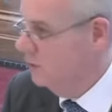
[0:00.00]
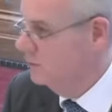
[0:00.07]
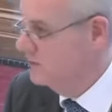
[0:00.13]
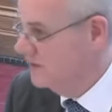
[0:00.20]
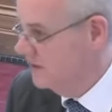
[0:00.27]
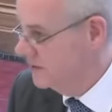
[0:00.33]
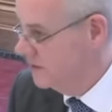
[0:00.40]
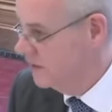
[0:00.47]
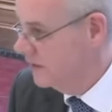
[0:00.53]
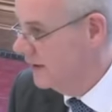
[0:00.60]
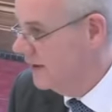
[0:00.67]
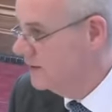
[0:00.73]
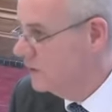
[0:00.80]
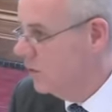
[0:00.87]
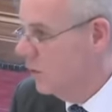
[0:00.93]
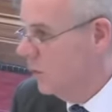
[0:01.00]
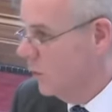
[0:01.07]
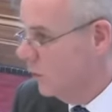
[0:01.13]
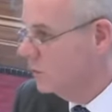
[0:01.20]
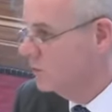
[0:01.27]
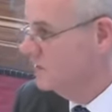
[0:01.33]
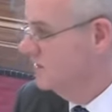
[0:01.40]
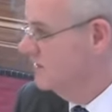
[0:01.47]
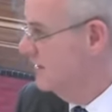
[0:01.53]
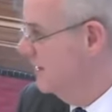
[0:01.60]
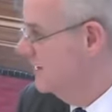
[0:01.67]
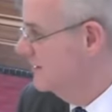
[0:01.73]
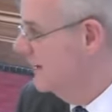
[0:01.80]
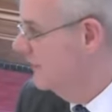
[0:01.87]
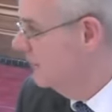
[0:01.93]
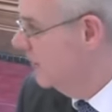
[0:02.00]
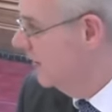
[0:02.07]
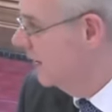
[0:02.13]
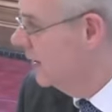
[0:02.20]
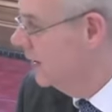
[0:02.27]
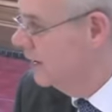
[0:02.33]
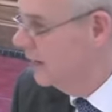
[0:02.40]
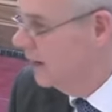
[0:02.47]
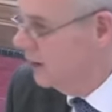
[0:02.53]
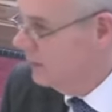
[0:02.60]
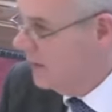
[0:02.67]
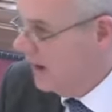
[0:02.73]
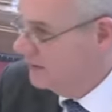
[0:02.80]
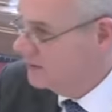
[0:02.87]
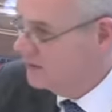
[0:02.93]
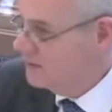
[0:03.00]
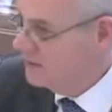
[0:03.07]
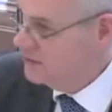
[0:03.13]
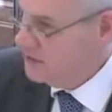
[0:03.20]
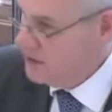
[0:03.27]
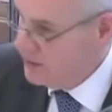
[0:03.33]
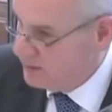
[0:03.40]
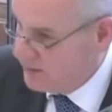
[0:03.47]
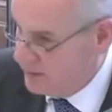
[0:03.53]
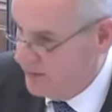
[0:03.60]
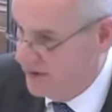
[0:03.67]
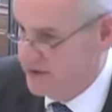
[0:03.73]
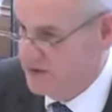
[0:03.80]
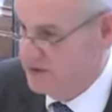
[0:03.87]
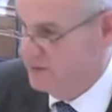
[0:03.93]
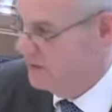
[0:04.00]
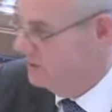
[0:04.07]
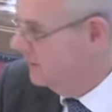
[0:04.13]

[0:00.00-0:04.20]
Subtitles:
composition. It ought to say something about term limits,